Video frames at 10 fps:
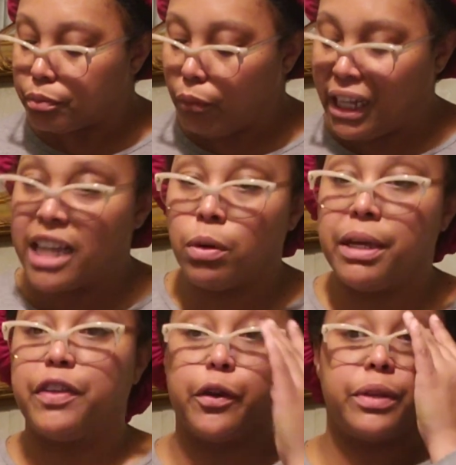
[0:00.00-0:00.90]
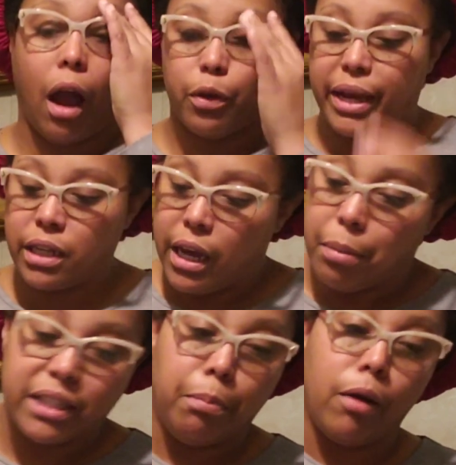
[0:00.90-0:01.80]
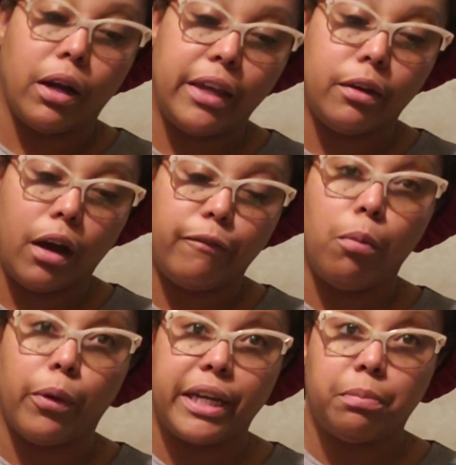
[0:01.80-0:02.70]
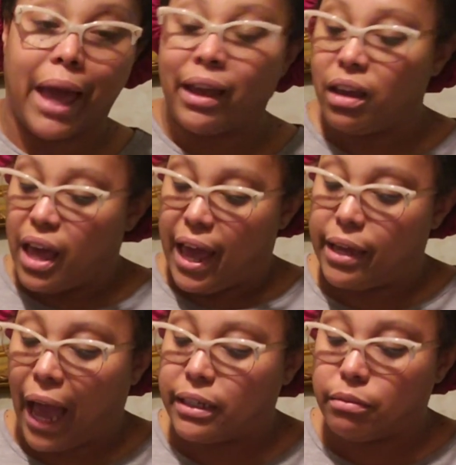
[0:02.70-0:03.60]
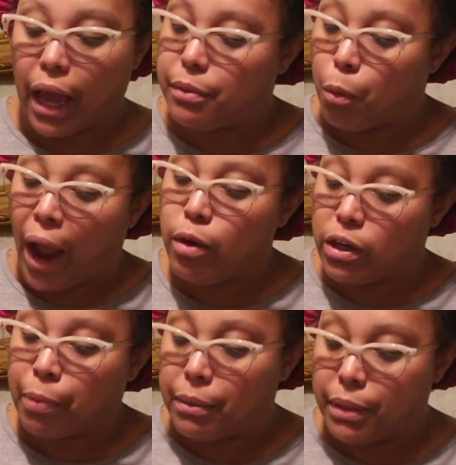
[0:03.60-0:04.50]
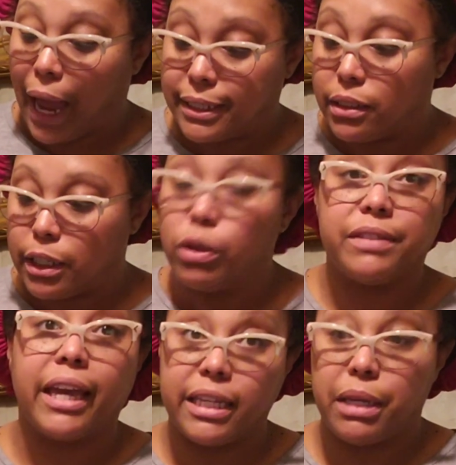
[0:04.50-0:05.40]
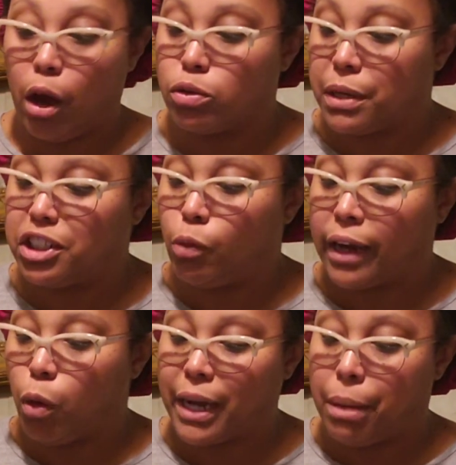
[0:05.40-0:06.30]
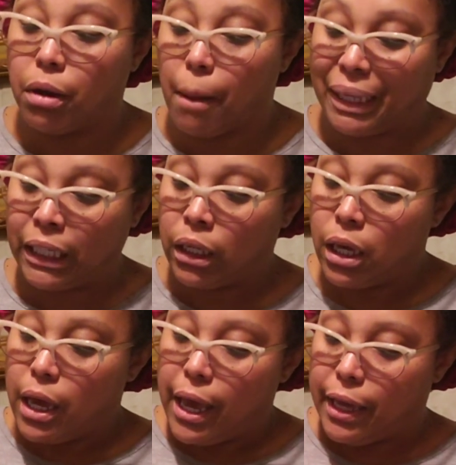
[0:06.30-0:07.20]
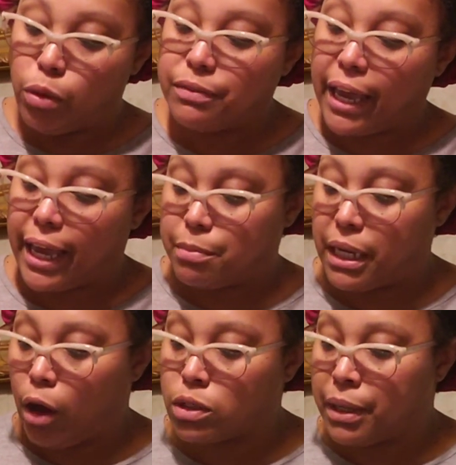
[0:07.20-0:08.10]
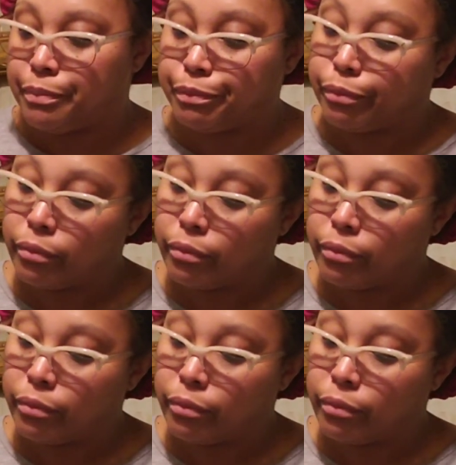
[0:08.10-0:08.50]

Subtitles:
The last one being thicker than all the rest, because again, the foam board is black. And white would have probably been ideal, and it wouldn't have taken as many coats, because she kind of wanted that bubblegum pink. And it wouldn't have taken as many coats, but